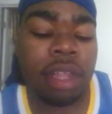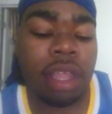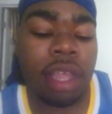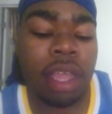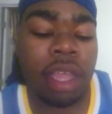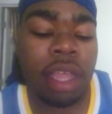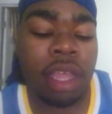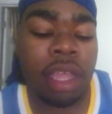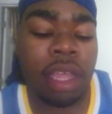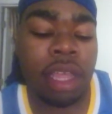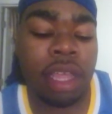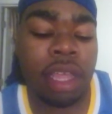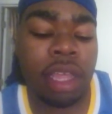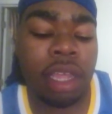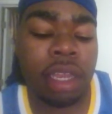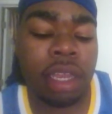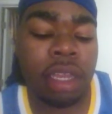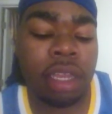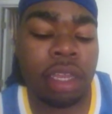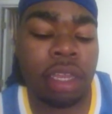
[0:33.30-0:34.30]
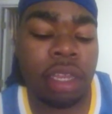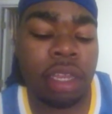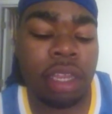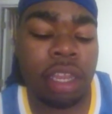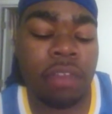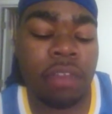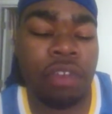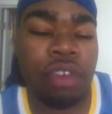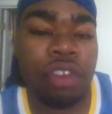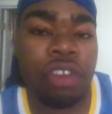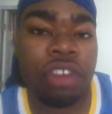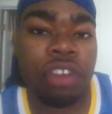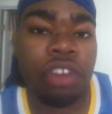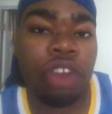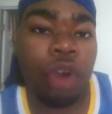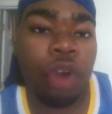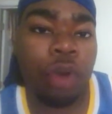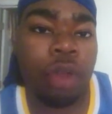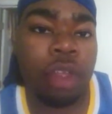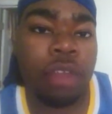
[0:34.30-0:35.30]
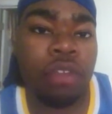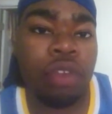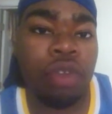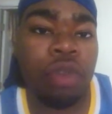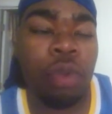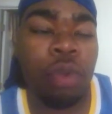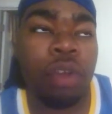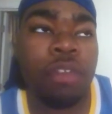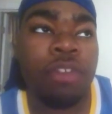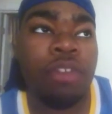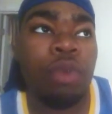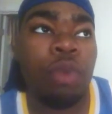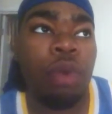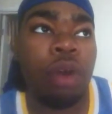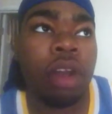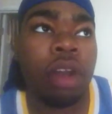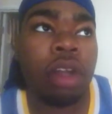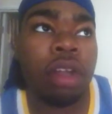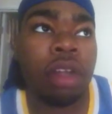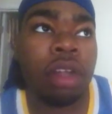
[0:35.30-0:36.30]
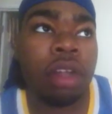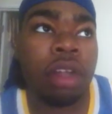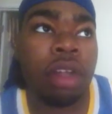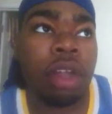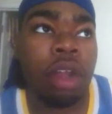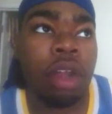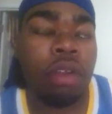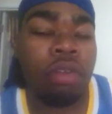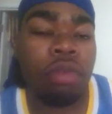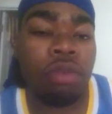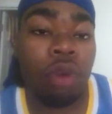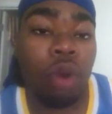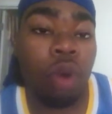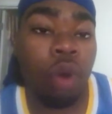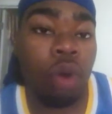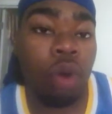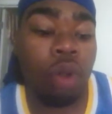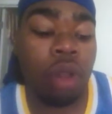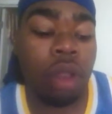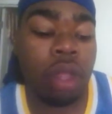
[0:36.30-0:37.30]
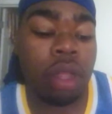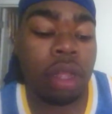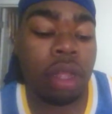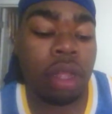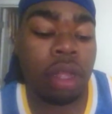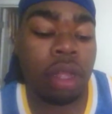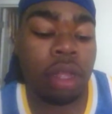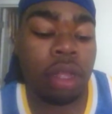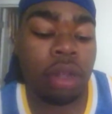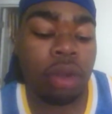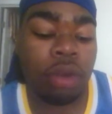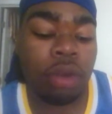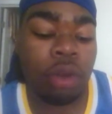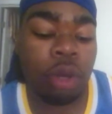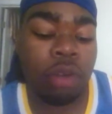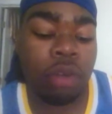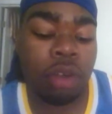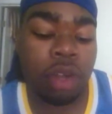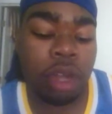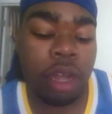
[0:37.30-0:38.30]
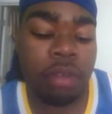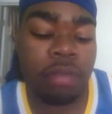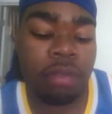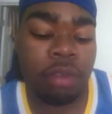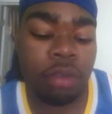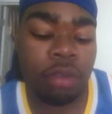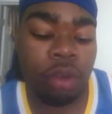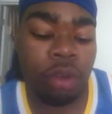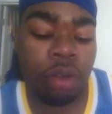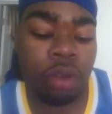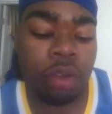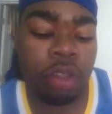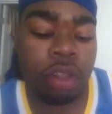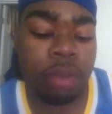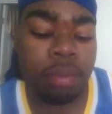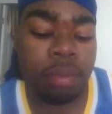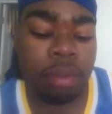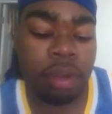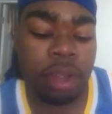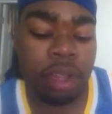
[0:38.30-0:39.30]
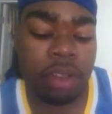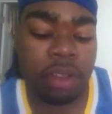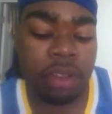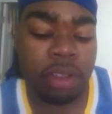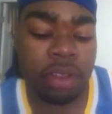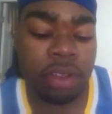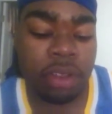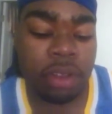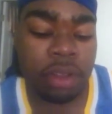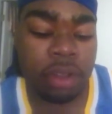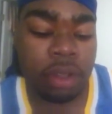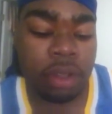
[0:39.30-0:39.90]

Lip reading: and if you just don't if you want to roll or do a recovery roll, you can press